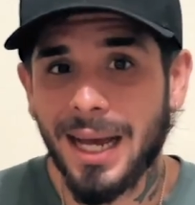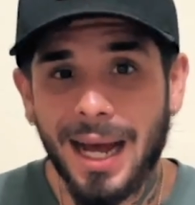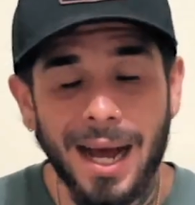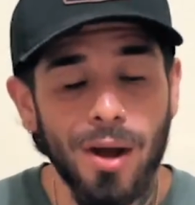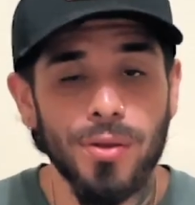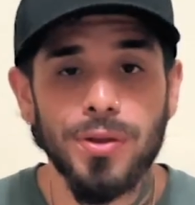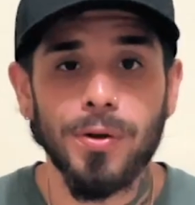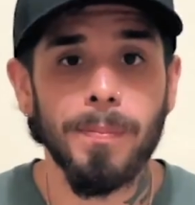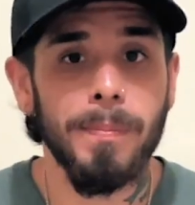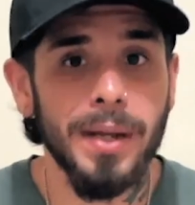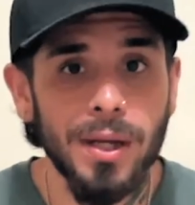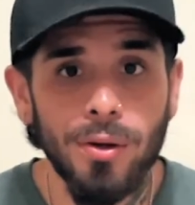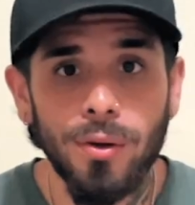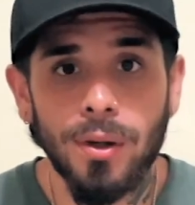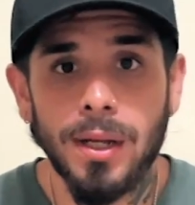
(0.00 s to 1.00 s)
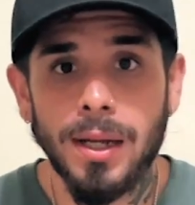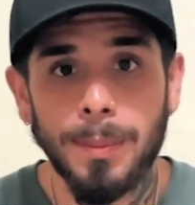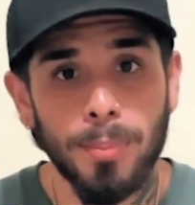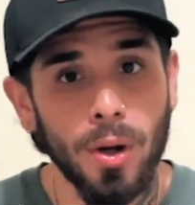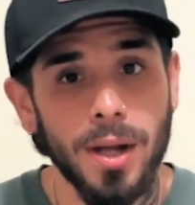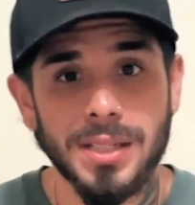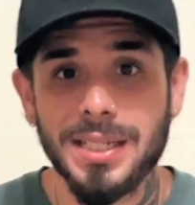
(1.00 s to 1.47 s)
how they're built,
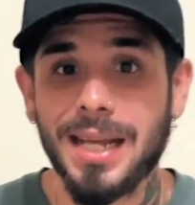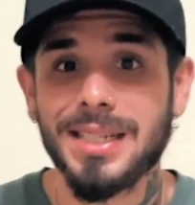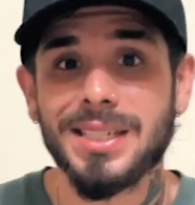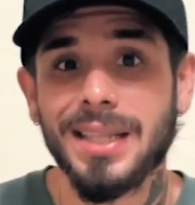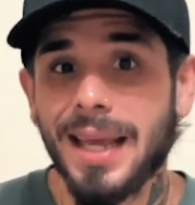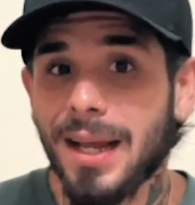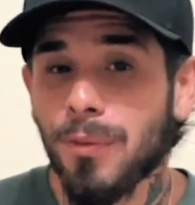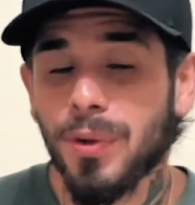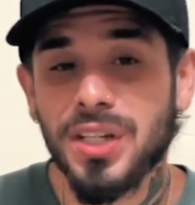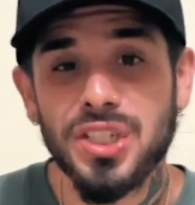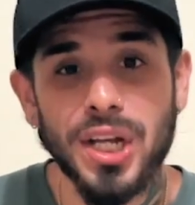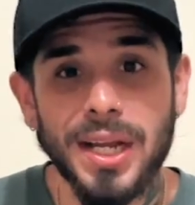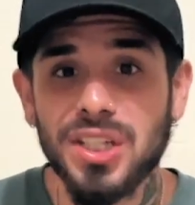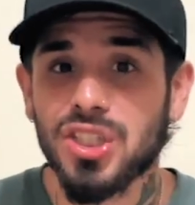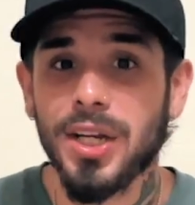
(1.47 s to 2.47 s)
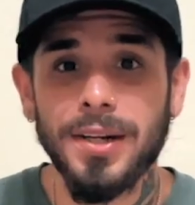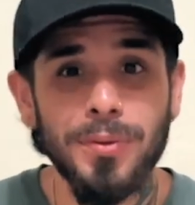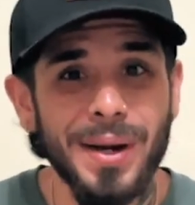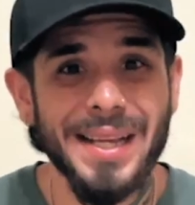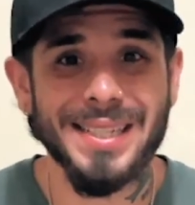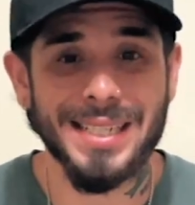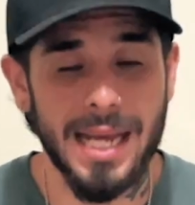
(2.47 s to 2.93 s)
process language, and
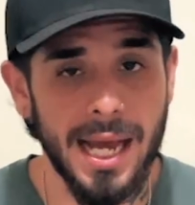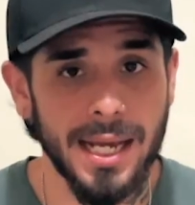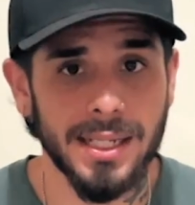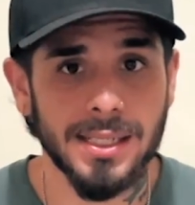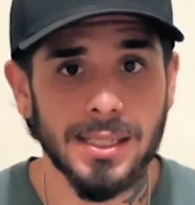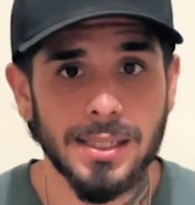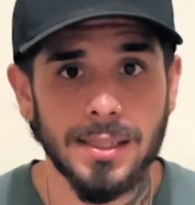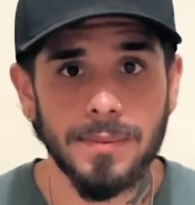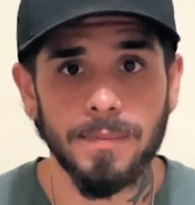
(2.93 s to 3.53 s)
generate text.